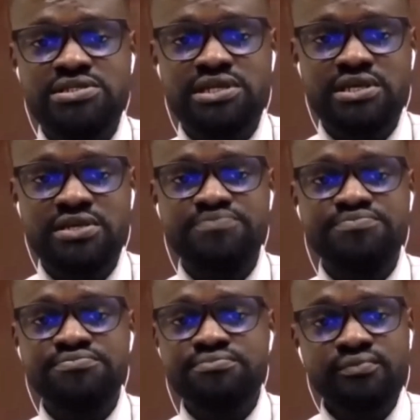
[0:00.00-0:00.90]
And
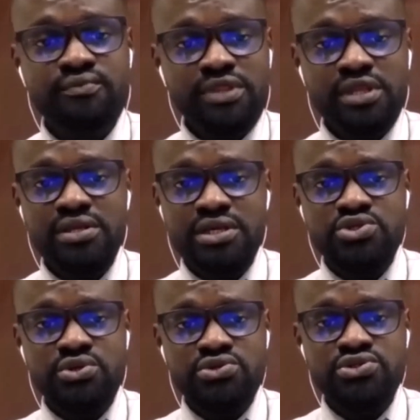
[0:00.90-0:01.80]
there's
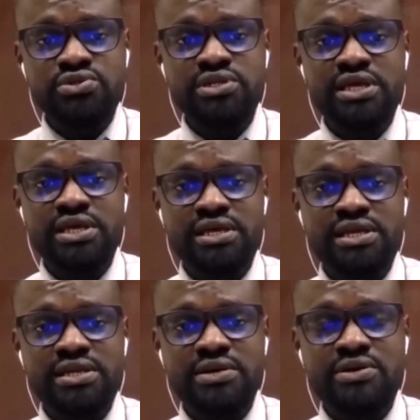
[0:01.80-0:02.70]
also the
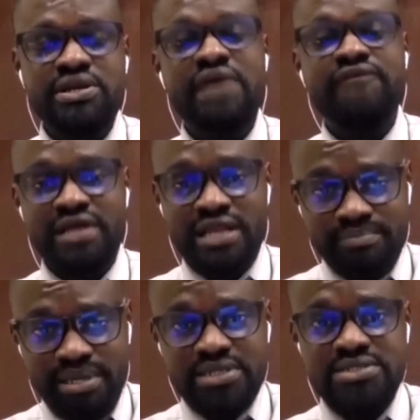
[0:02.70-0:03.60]

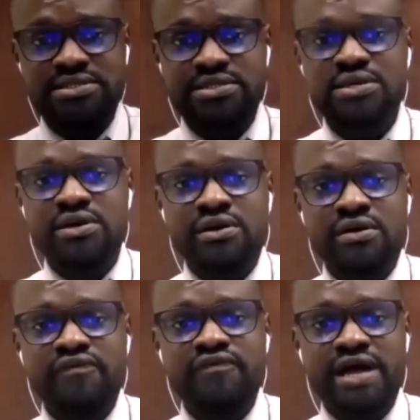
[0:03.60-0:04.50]
unavailability
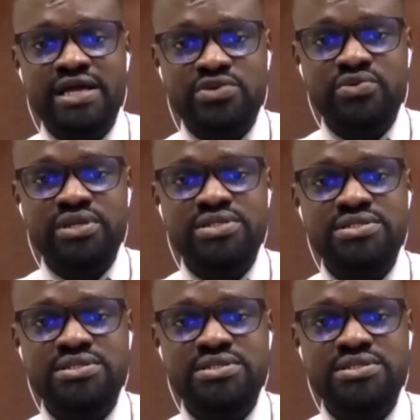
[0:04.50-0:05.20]
of adequate